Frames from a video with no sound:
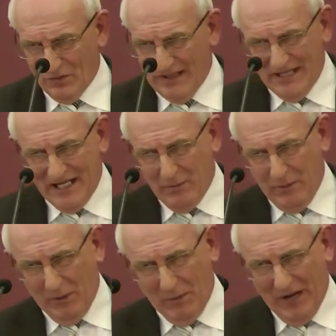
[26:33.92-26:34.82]
We need to
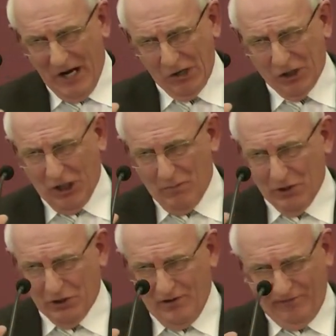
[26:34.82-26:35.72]
be prepared to come
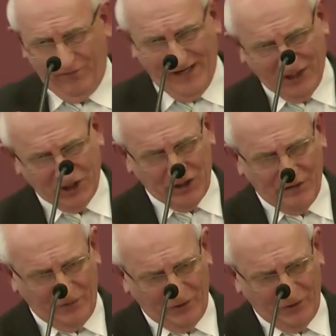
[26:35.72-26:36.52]
under affliction